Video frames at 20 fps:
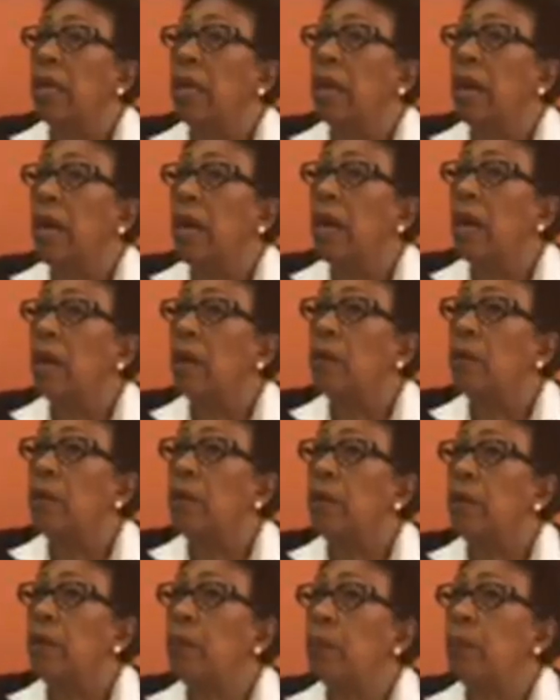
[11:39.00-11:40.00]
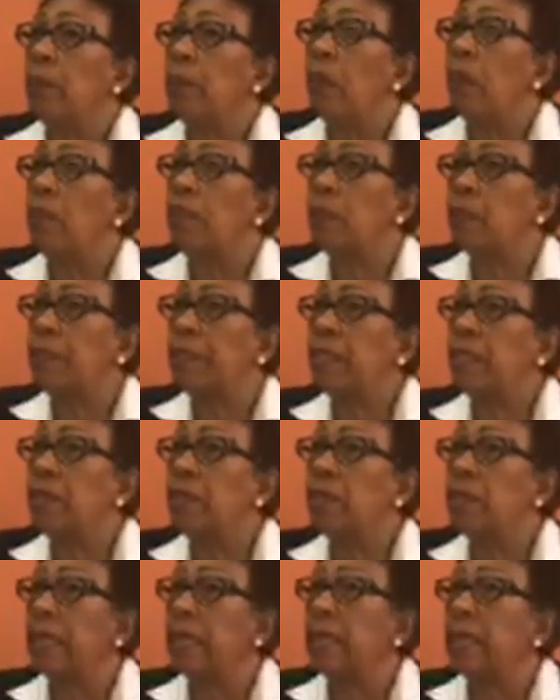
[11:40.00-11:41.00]
the
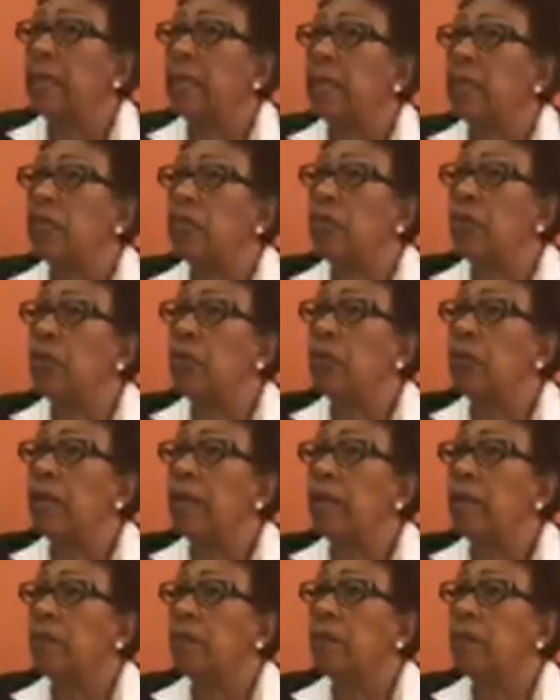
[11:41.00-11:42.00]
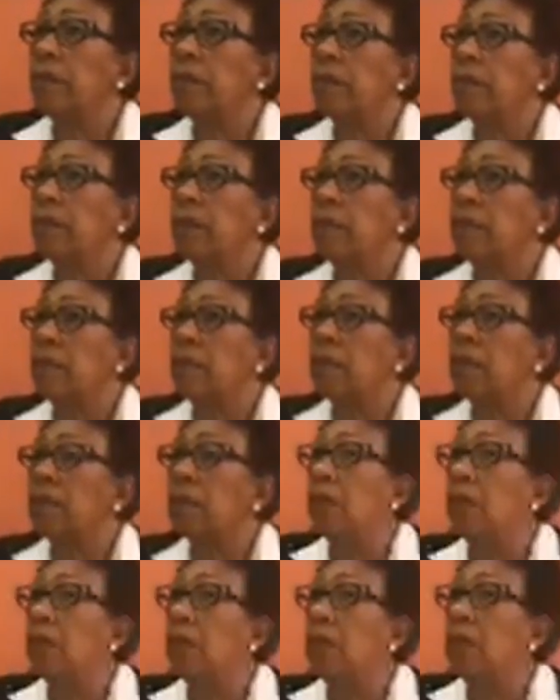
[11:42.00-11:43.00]
hospital records show that
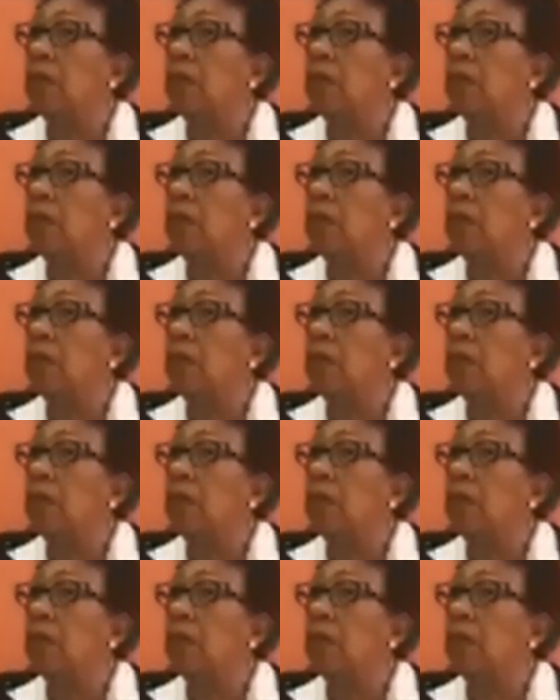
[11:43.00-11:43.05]
Mr.